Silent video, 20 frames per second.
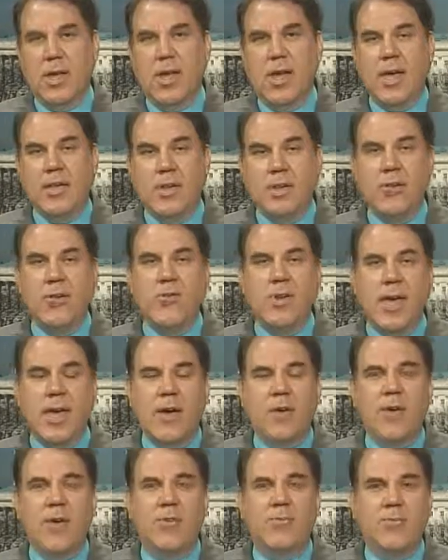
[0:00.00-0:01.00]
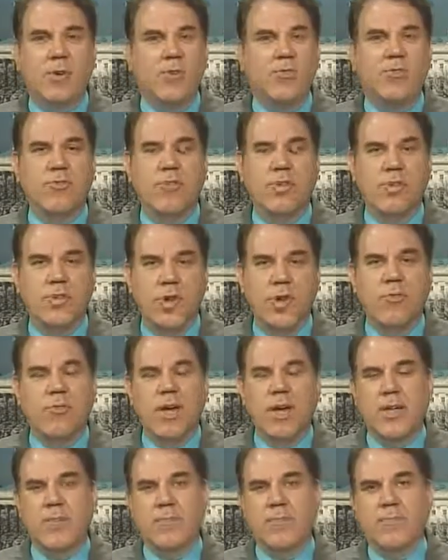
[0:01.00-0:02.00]
And you now have virtually no
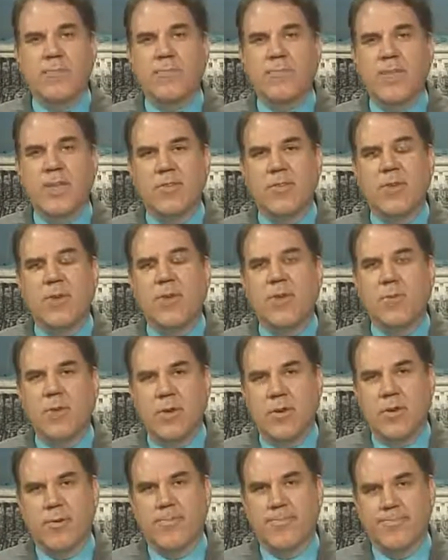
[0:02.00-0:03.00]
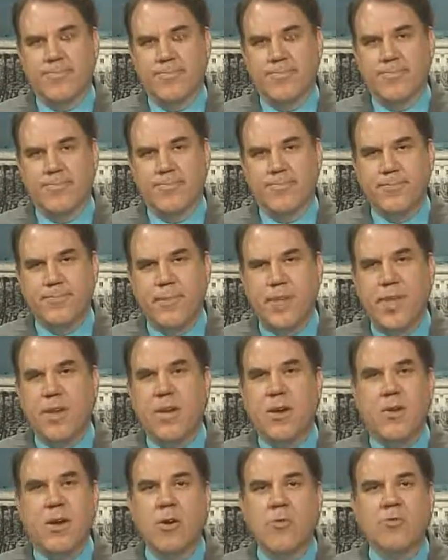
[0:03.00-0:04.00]
rights as a homeowner.
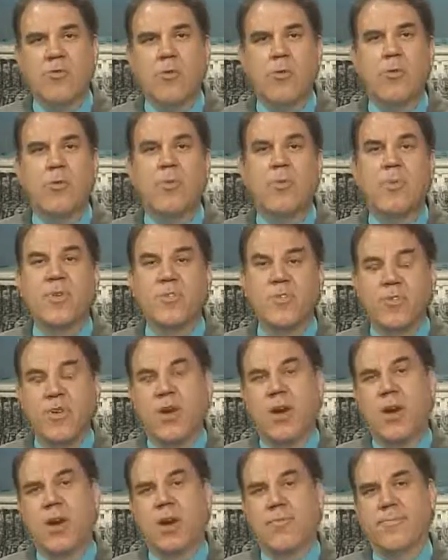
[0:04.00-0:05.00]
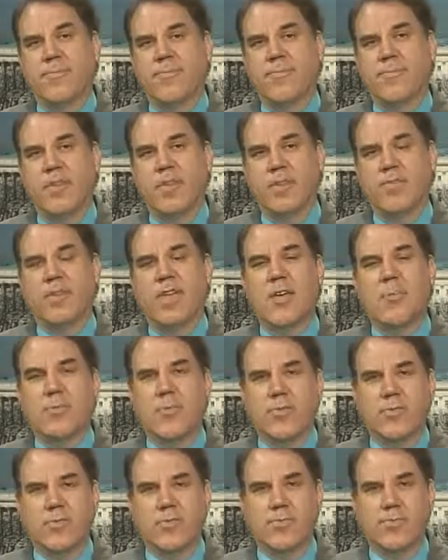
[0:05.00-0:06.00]
Here are 4 bizarre
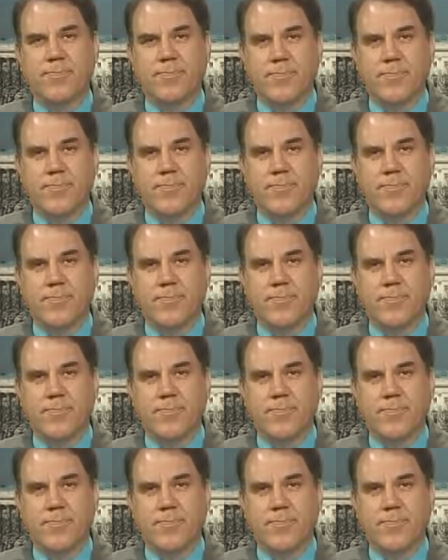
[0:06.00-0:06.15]
examples.